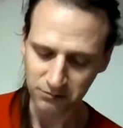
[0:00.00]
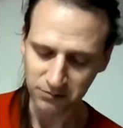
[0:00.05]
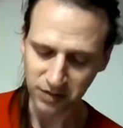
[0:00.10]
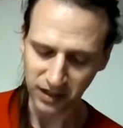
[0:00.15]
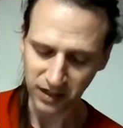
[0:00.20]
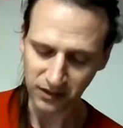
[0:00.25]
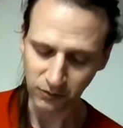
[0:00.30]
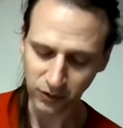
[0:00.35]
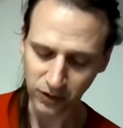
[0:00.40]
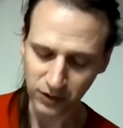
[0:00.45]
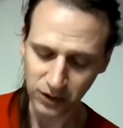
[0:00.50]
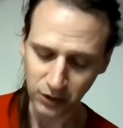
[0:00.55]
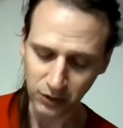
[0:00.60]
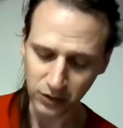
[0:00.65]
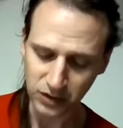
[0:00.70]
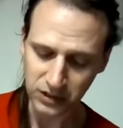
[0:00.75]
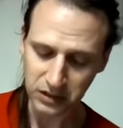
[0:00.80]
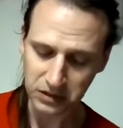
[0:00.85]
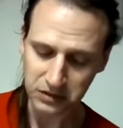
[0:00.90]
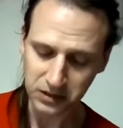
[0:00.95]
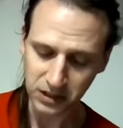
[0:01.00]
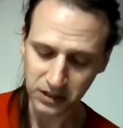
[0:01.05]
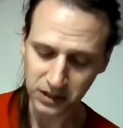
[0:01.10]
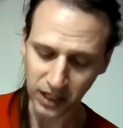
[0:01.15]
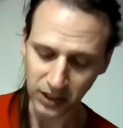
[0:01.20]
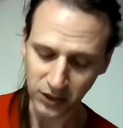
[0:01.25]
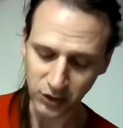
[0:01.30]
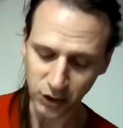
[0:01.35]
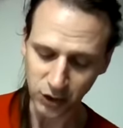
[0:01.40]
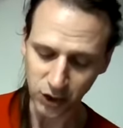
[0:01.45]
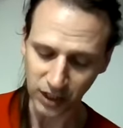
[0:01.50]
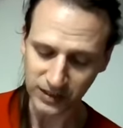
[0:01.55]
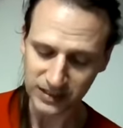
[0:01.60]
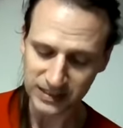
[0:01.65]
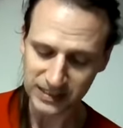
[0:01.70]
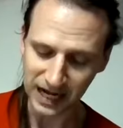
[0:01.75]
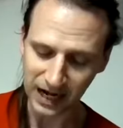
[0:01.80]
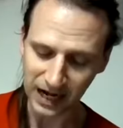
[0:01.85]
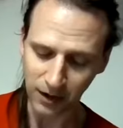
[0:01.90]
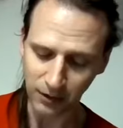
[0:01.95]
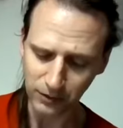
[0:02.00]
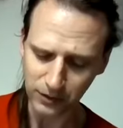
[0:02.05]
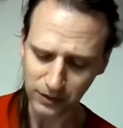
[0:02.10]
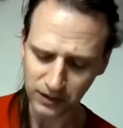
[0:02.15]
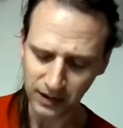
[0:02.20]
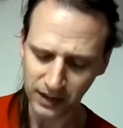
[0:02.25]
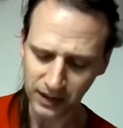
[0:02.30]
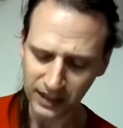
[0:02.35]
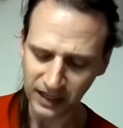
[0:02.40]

Being reduced to touch and sound,